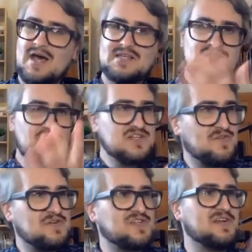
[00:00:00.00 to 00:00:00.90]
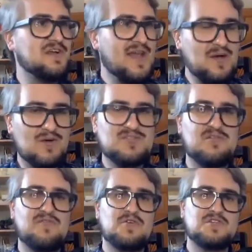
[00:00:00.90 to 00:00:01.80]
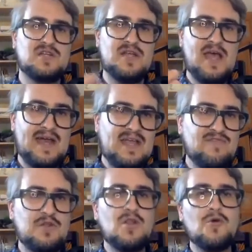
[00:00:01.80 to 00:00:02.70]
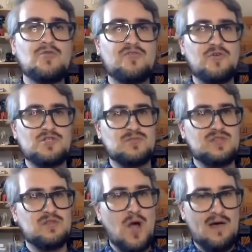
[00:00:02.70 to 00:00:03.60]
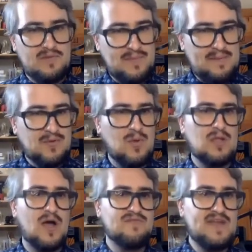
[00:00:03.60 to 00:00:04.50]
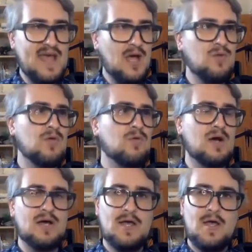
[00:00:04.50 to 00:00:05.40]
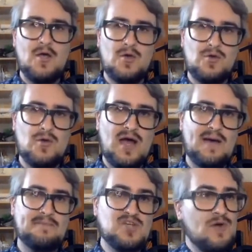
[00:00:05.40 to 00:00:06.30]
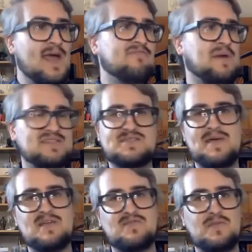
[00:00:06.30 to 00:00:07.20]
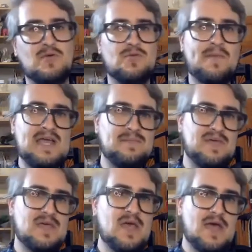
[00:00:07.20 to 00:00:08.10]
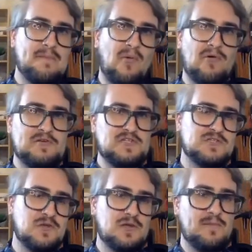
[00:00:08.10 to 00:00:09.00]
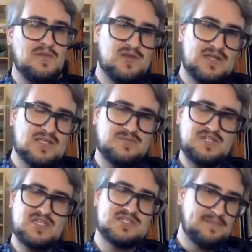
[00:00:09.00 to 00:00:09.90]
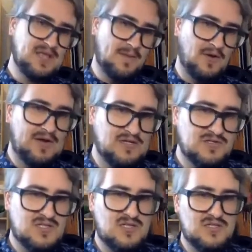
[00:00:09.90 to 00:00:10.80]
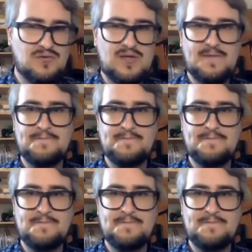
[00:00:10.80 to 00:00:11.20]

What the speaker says: Scottish version and an Austrian version and even a local version with people who are alive now who don't have busts made of them, who may be important to certain communities, which is something I'm quite interested in doing.